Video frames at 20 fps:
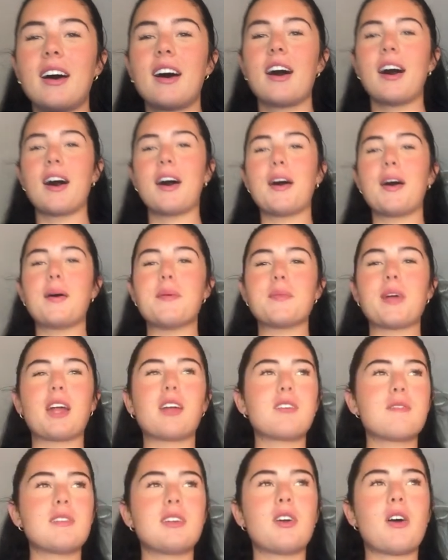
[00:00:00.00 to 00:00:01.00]
Um, I
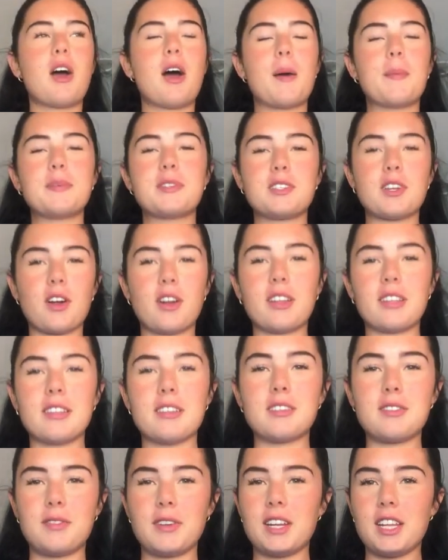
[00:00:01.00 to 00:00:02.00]
don't even know how I'm starting
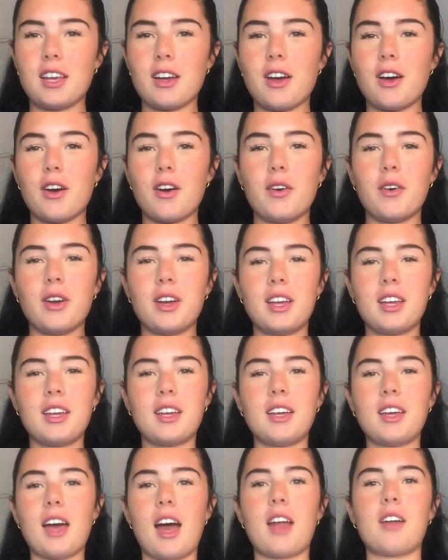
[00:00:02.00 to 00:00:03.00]
this video.
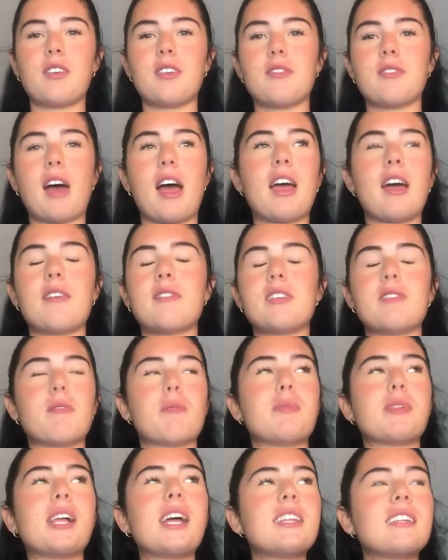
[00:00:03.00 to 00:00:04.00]
I don't even, I haven't
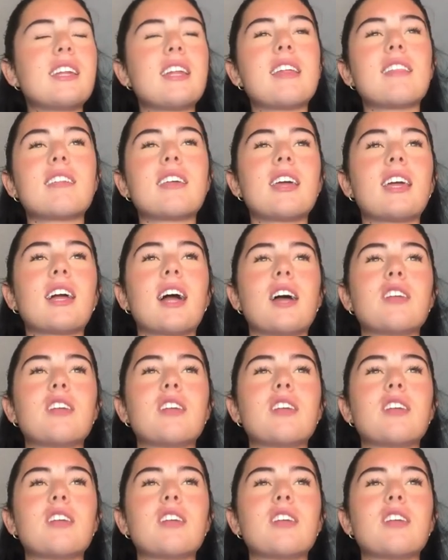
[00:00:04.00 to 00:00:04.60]
even planned anything.